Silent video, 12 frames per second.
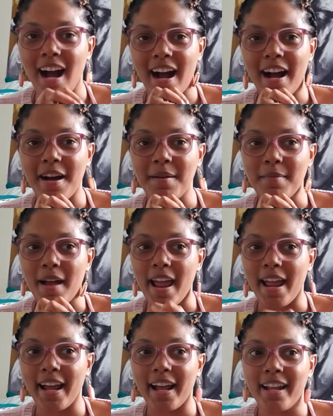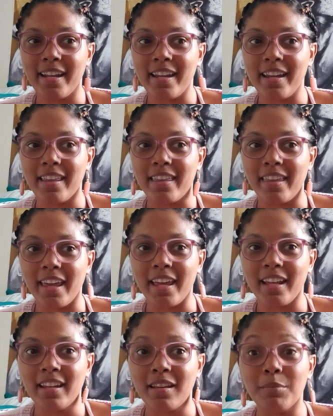And
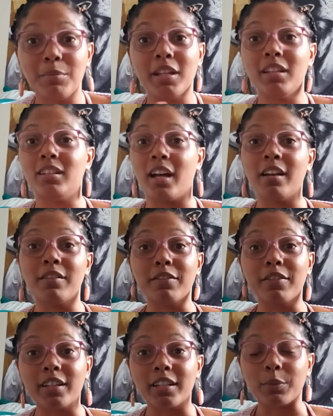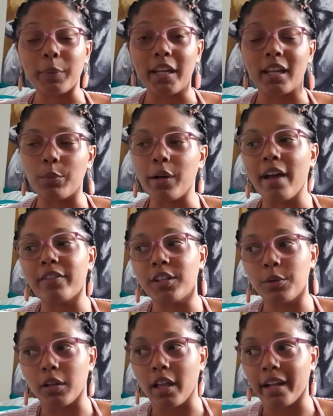then be done for this week. We'll have to
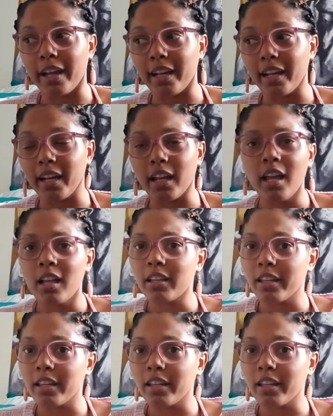do a lot of editing.